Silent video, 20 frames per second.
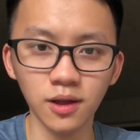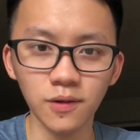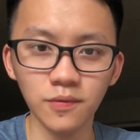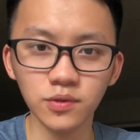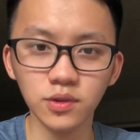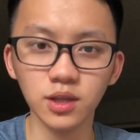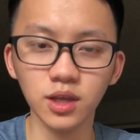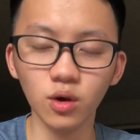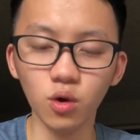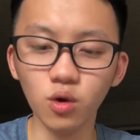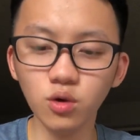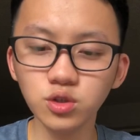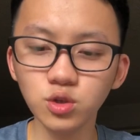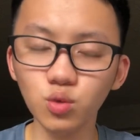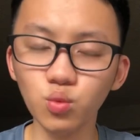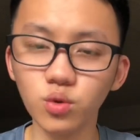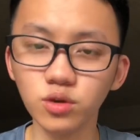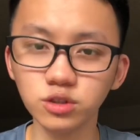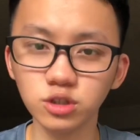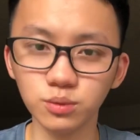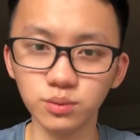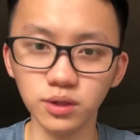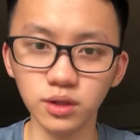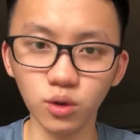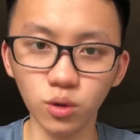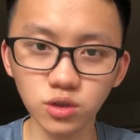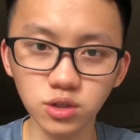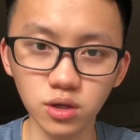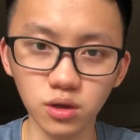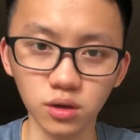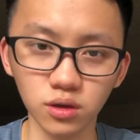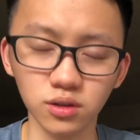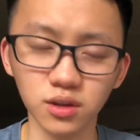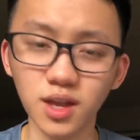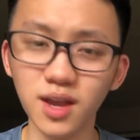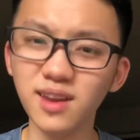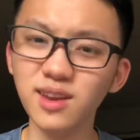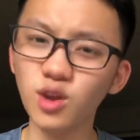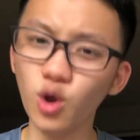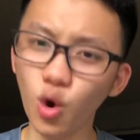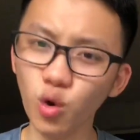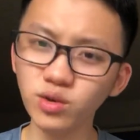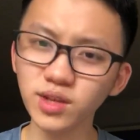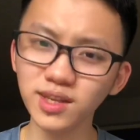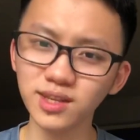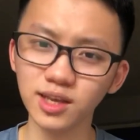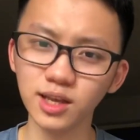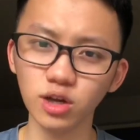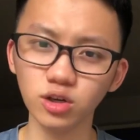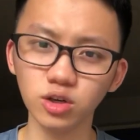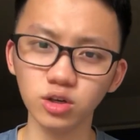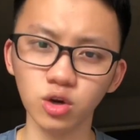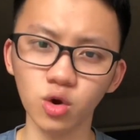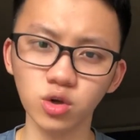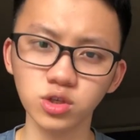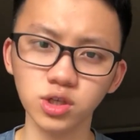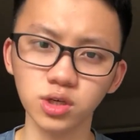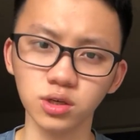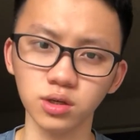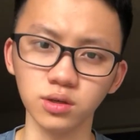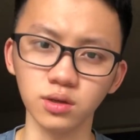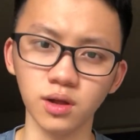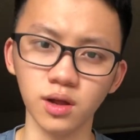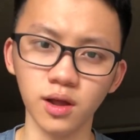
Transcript: They also want to be logical. They know that they are not logical,